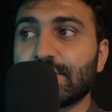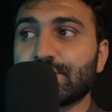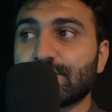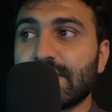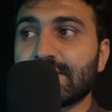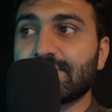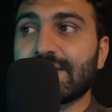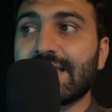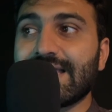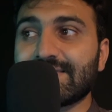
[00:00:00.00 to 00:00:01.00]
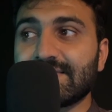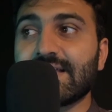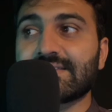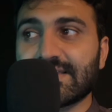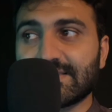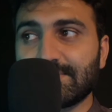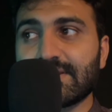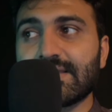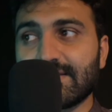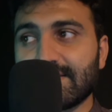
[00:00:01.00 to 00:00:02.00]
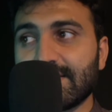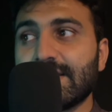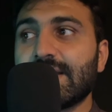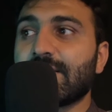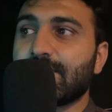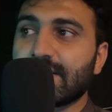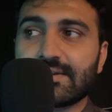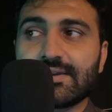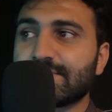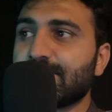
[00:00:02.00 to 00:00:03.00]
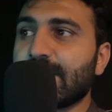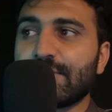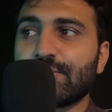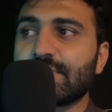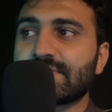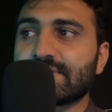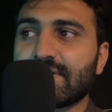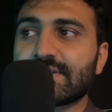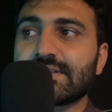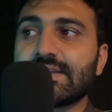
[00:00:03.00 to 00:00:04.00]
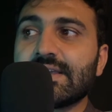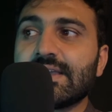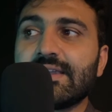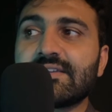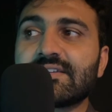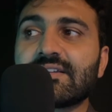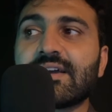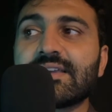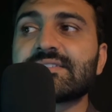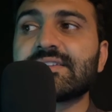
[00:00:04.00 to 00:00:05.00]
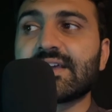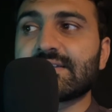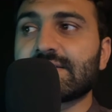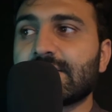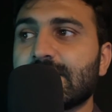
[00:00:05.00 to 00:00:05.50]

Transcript: So that's why x is accessible here, but its value is not initialized yet.